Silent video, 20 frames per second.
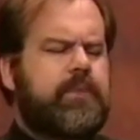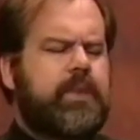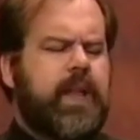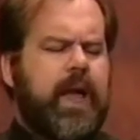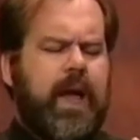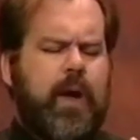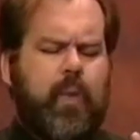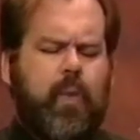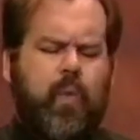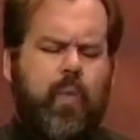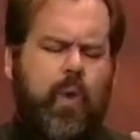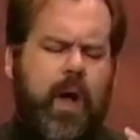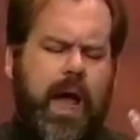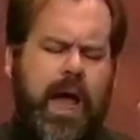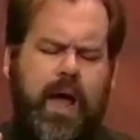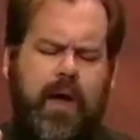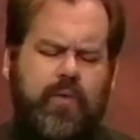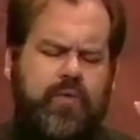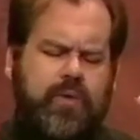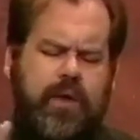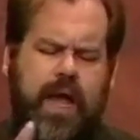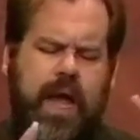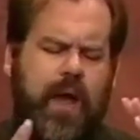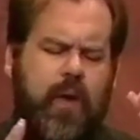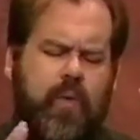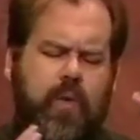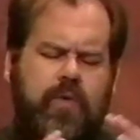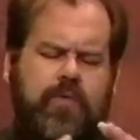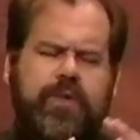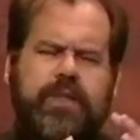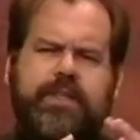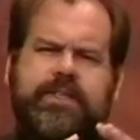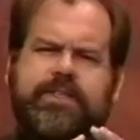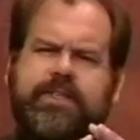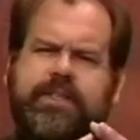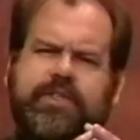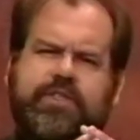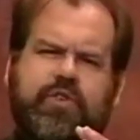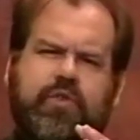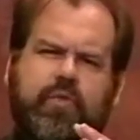Now, how, how are
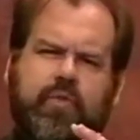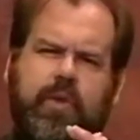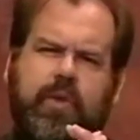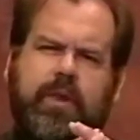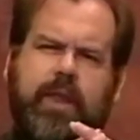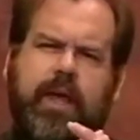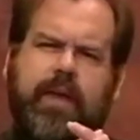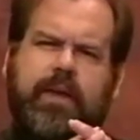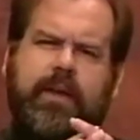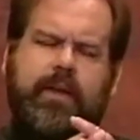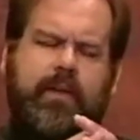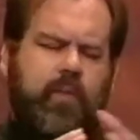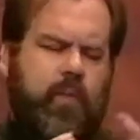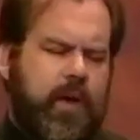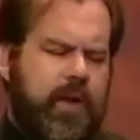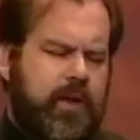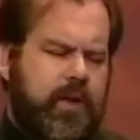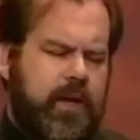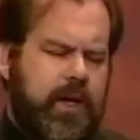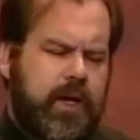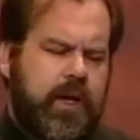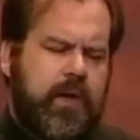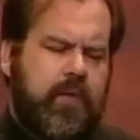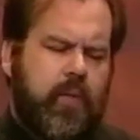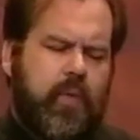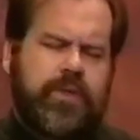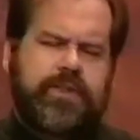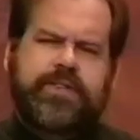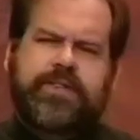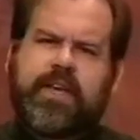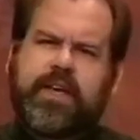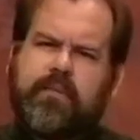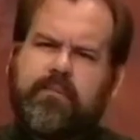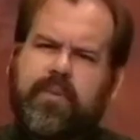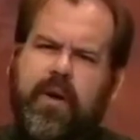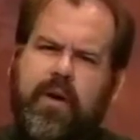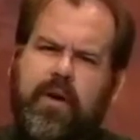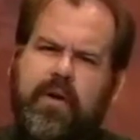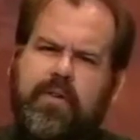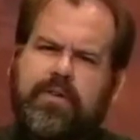these interrelated? Well, what St.
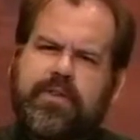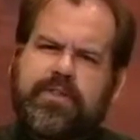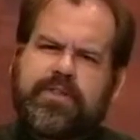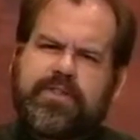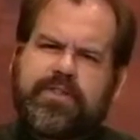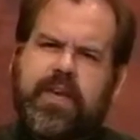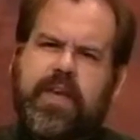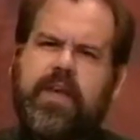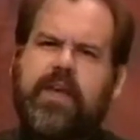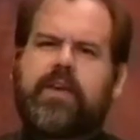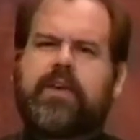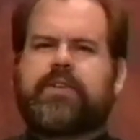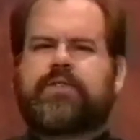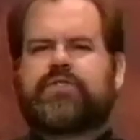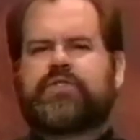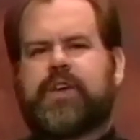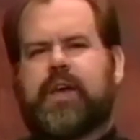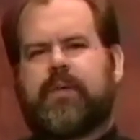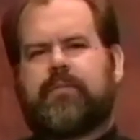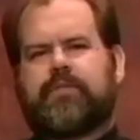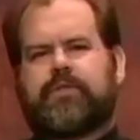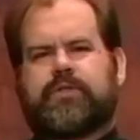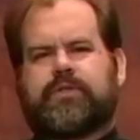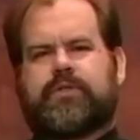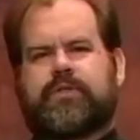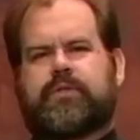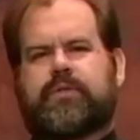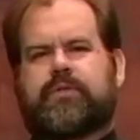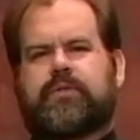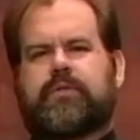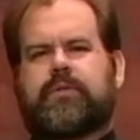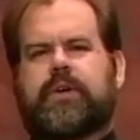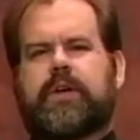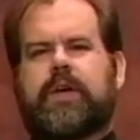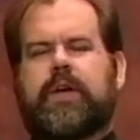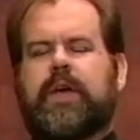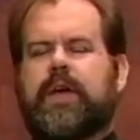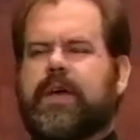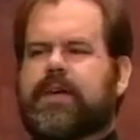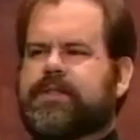Paul is saying in chapter 2
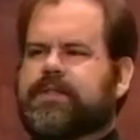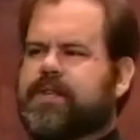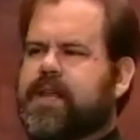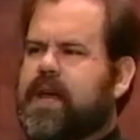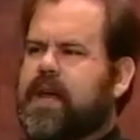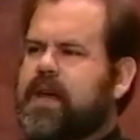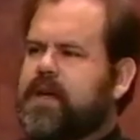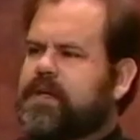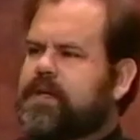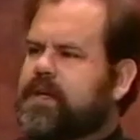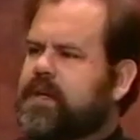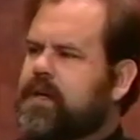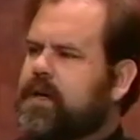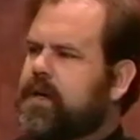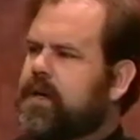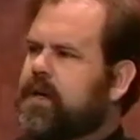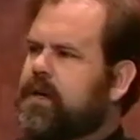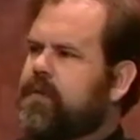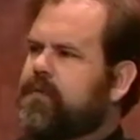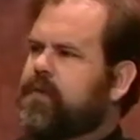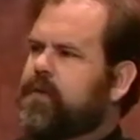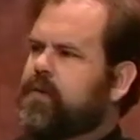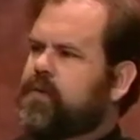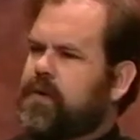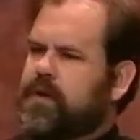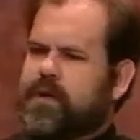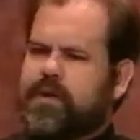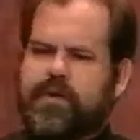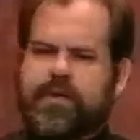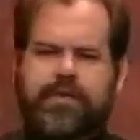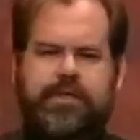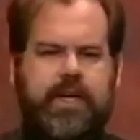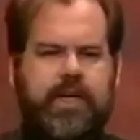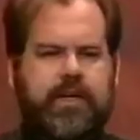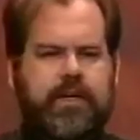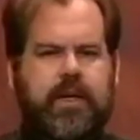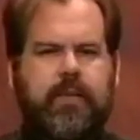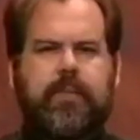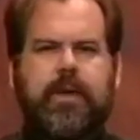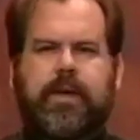is that uh, if you look at the
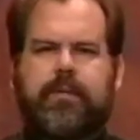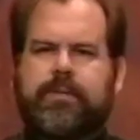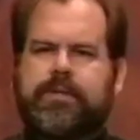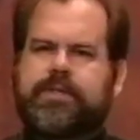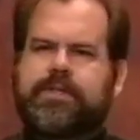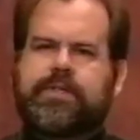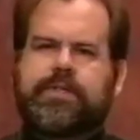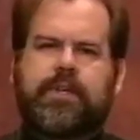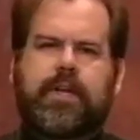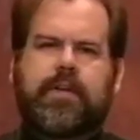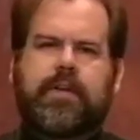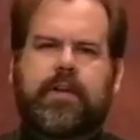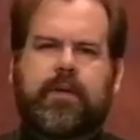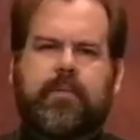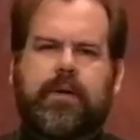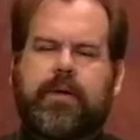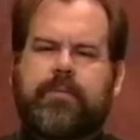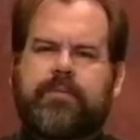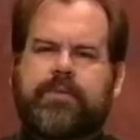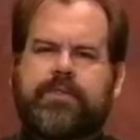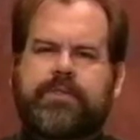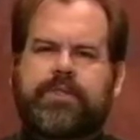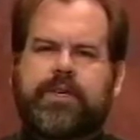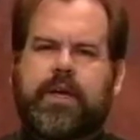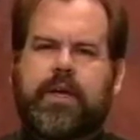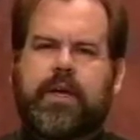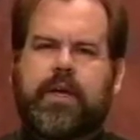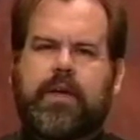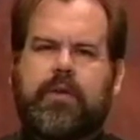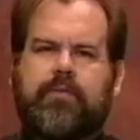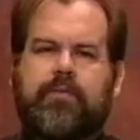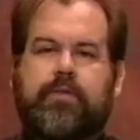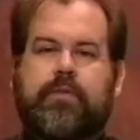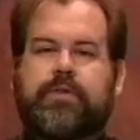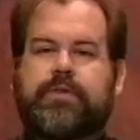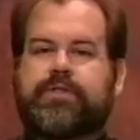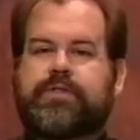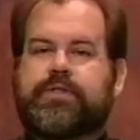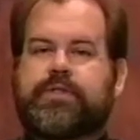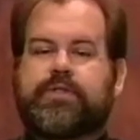Ten Commandments, the Ten Commandments say, for
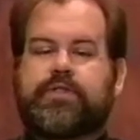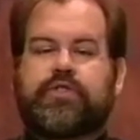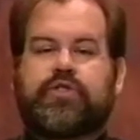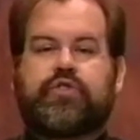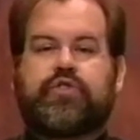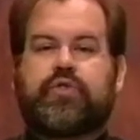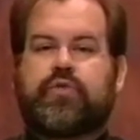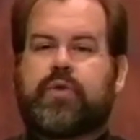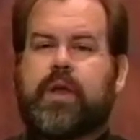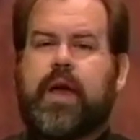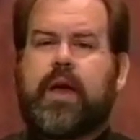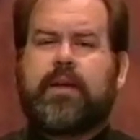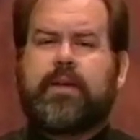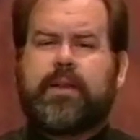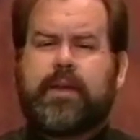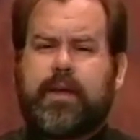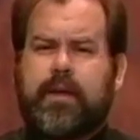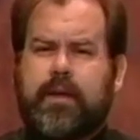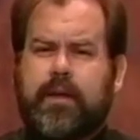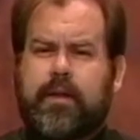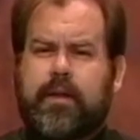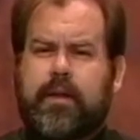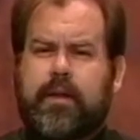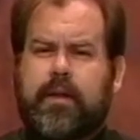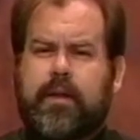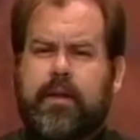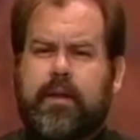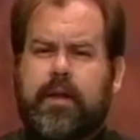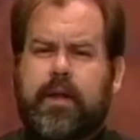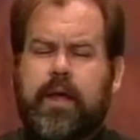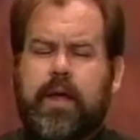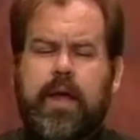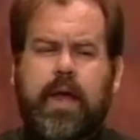instance, do not kill.